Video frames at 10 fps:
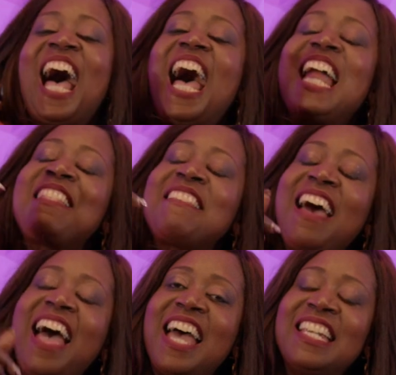And
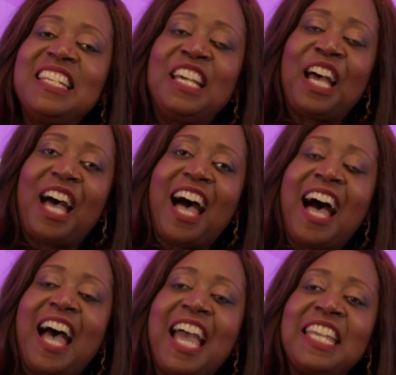then
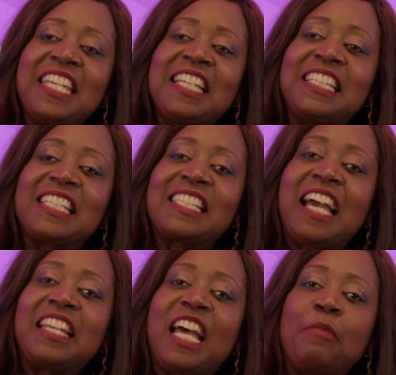I
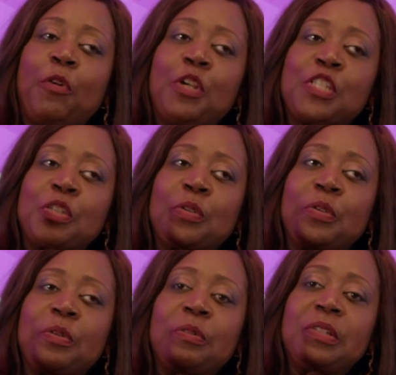decided I'm going
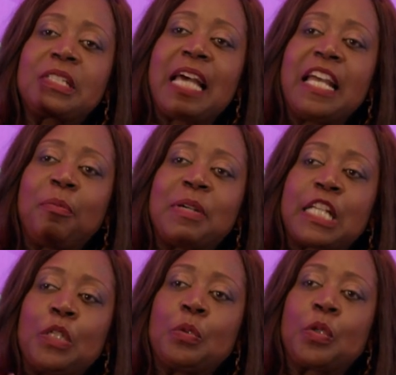to sign up as
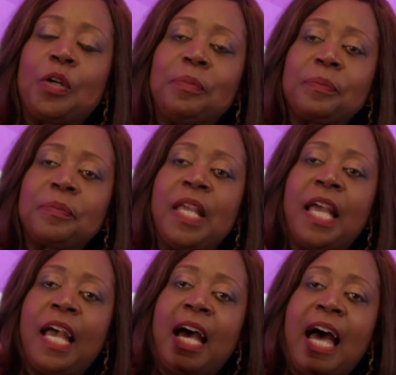a locum.
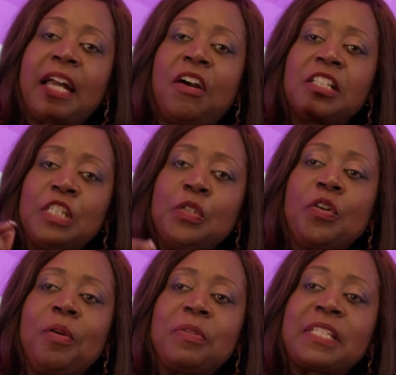I got a
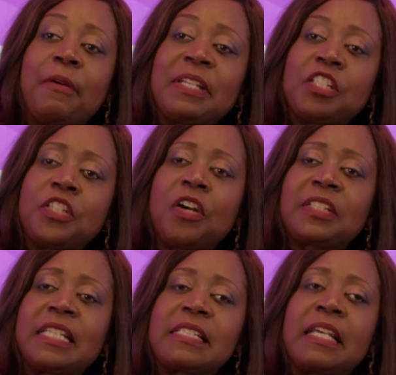locum, I went to the
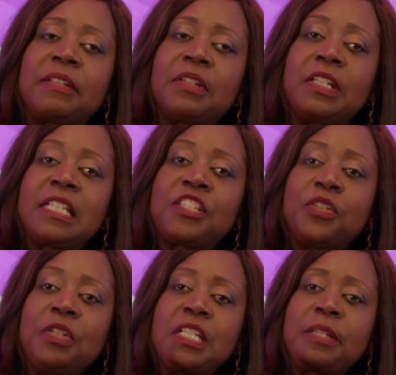doctor and I said,
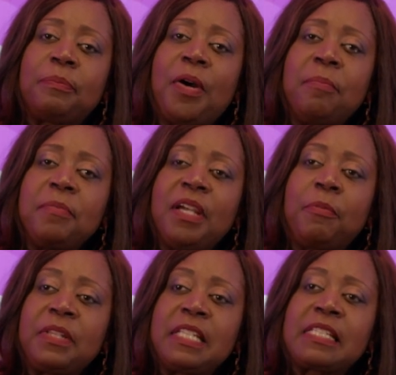listen, you need to pump me
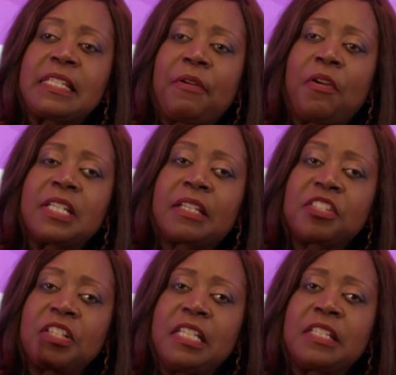up with these steroids
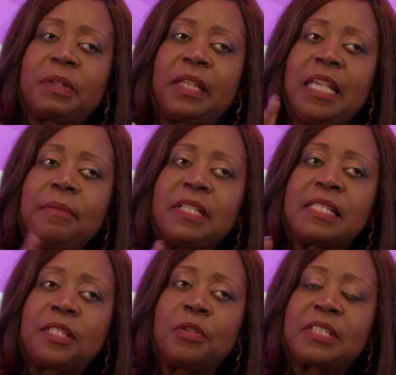because you need to keep
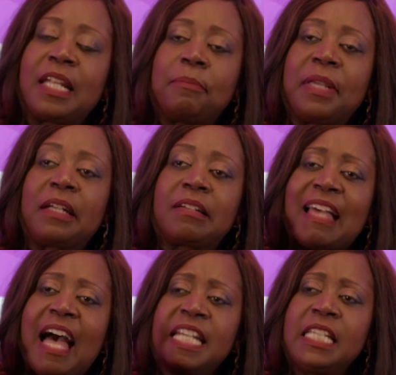this situation at bay
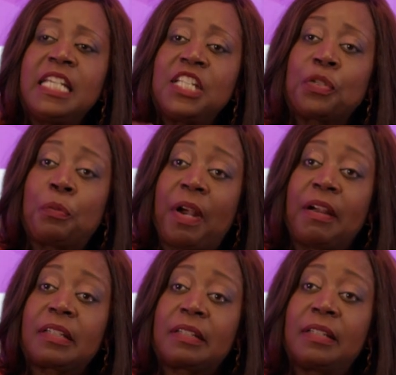because I need to
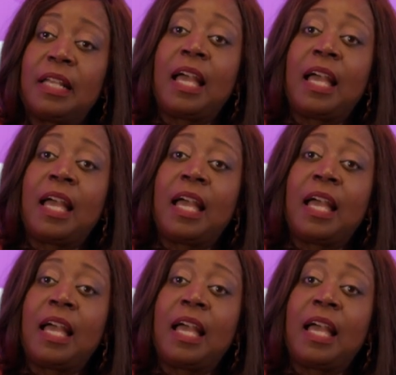work.